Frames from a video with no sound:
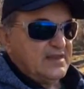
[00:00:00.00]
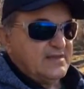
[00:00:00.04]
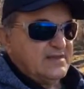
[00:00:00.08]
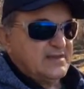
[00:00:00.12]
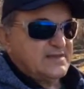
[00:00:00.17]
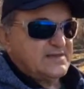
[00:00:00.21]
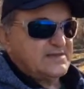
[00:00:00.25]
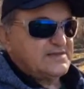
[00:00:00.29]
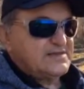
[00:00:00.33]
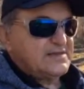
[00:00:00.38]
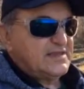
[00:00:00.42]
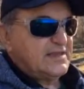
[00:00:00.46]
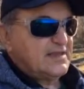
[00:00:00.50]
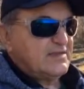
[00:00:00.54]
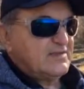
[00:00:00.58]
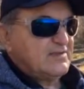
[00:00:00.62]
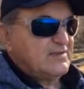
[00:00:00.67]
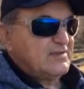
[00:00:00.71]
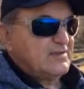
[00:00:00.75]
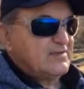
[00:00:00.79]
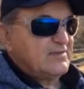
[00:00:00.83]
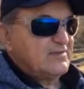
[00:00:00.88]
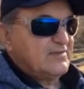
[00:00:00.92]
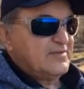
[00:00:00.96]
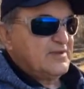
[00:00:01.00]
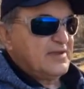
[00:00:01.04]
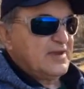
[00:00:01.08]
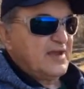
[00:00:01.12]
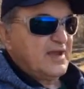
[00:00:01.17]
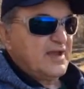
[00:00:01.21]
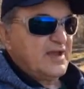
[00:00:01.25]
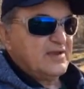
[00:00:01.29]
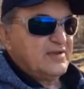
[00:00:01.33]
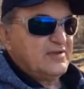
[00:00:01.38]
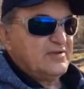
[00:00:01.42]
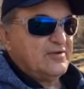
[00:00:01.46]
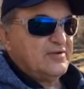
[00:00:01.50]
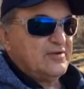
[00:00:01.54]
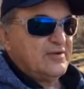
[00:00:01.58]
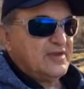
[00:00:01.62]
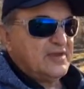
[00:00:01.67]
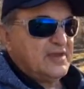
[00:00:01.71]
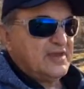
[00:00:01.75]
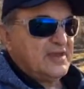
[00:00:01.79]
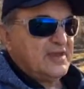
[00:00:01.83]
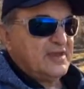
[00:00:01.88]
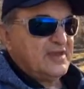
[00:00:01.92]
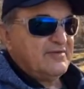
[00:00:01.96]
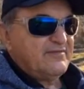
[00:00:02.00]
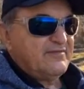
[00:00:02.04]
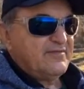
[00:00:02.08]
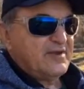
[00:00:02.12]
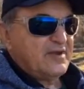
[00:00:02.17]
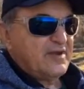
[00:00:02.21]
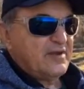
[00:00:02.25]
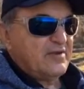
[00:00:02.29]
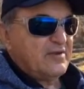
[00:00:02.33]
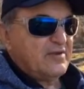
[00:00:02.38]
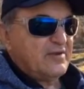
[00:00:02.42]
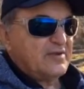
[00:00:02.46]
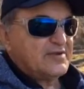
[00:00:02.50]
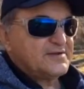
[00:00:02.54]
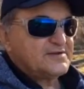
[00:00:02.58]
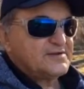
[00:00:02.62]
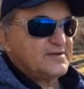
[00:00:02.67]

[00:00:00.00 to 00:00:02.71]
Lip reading: this thing would not cook even at all.